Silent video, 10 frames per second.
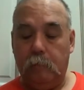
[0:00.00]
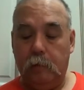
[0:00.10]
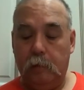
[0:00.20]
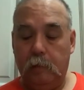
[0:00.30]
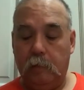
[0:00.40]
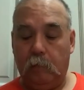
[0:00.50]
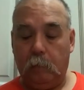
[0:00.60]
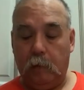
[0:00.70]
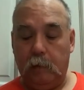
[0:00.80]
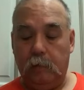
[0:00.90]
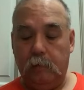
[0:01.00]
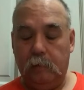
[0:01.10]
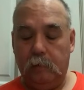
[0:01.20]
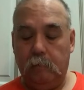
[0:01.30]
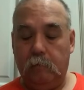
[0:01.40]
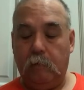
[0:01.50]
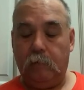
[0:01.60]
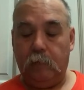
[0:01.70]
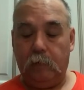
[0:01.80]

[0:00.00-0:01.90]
never mind. What feel?